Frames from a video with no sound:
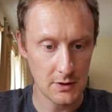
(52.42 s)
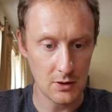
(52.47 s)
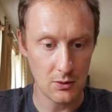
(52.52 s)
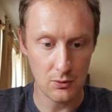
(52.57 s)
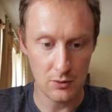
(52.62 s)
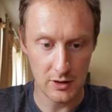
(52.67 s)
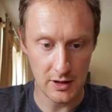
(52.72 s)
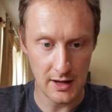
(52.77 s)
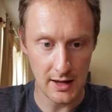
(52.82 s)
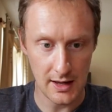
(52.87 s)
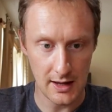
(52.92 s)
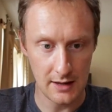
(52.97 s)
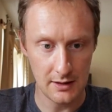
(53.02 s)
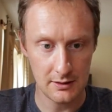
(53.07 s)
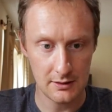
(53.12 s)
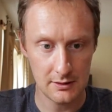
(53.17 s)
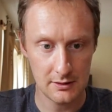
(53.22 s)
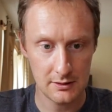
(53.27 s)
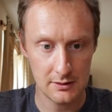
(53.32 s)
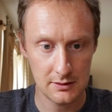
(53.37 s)
Okay.
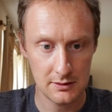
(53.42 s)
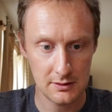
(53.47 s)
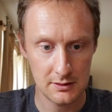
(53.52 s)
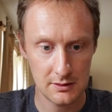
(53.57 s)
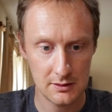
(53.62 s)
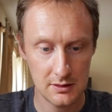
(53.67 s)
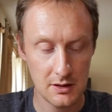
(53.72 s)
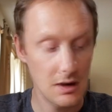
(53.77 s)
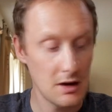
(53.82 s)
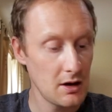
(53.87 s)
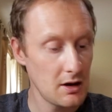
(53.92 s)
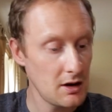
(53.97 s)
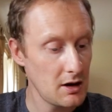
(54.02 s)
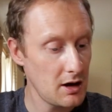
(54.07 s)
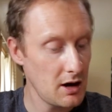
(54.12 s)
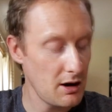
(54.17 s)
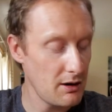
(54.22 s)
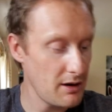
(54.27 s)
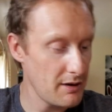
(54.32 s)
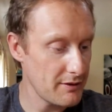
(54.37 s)

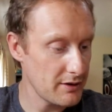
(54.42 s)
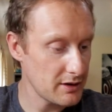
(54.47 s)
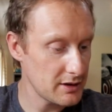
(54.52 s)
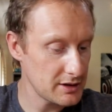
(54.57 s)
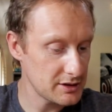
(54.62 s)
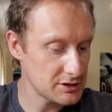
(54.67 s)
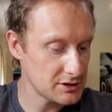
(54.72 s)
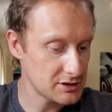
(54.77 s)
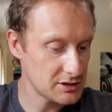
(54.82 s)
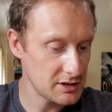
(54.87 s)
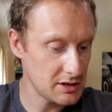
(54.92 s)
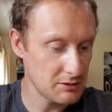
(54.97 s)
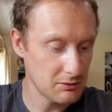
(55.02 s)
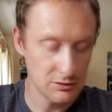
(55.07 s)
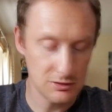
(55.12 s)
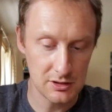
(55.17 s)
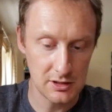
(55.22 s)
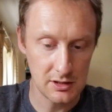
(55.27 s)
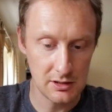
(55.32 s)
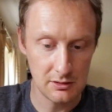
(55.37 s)
However, let's
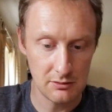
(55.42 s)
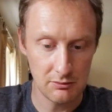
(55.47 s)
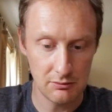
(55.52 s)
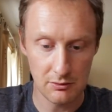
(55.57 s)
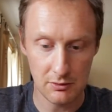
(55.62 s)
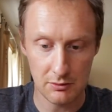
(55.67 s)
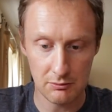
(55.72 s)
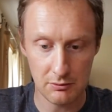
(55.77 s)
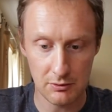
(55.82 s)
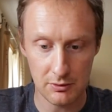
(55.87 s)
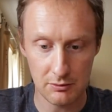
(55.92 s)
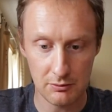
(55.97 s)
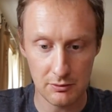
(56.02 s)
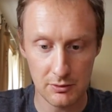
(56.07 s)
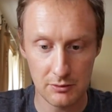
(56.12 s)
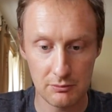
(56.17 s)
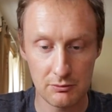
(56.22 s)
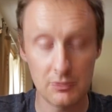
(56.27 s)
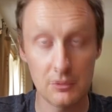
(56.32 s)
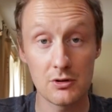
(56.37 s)
we'll see.
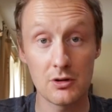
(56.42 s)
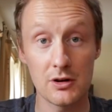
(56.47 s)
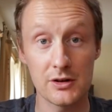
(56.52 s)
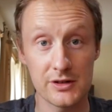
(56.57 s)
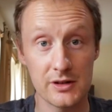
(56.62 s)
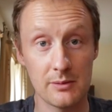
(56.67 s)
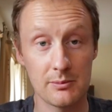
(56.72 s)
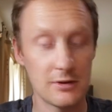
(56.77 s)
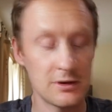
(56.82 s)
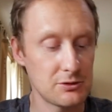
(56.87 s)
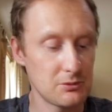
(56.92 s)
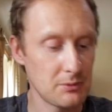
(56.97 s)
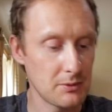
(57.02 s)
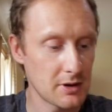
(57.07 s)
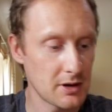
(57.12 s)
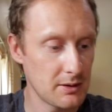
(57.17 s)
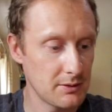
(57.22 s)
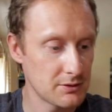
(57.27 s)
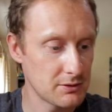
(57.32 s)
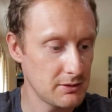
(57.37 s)
We'll cross that bridge when we
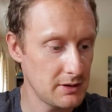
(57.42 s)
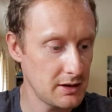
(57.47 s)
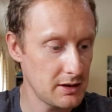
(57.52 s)
come to